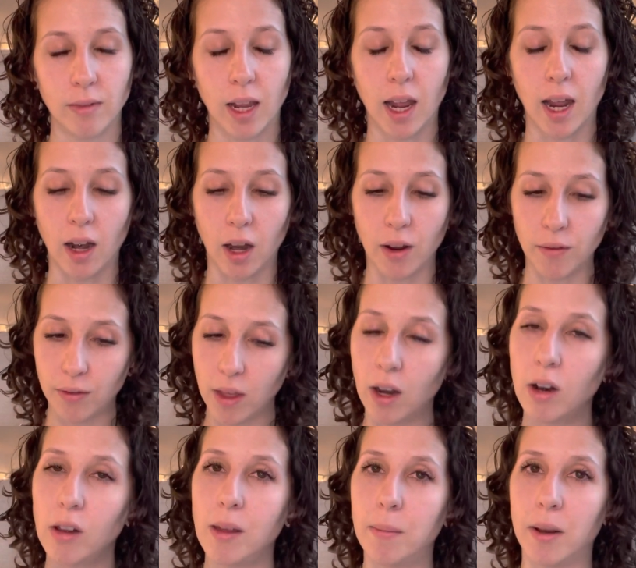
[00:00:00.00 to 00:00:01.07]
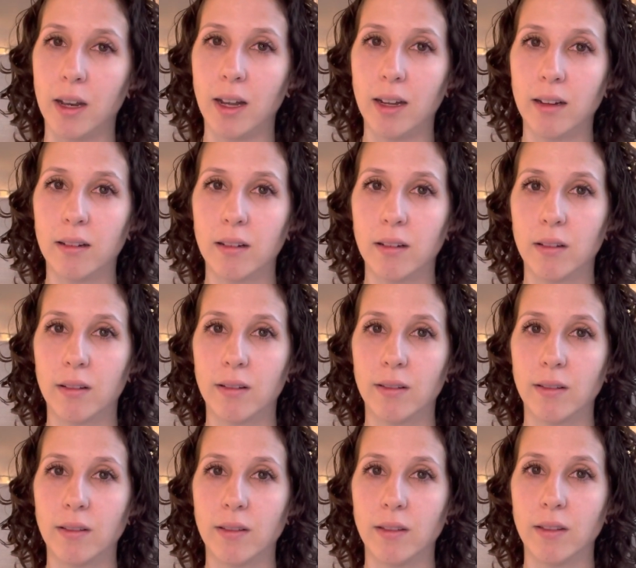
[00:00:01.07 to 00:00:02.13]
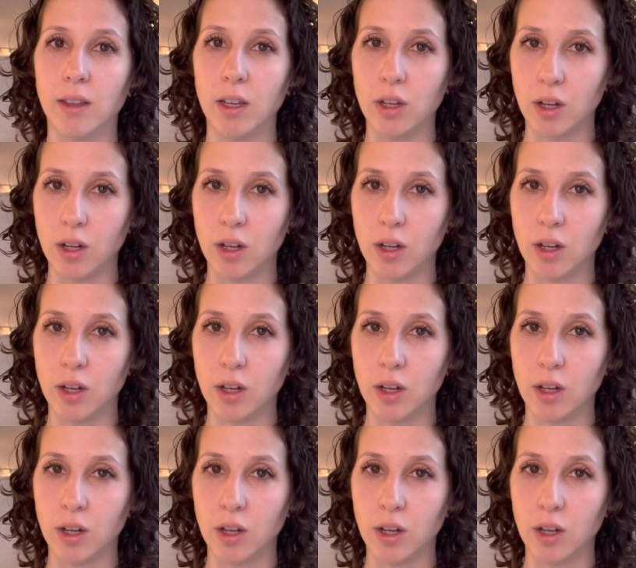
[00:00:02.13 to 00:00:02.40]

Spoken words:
and if they are limiting, then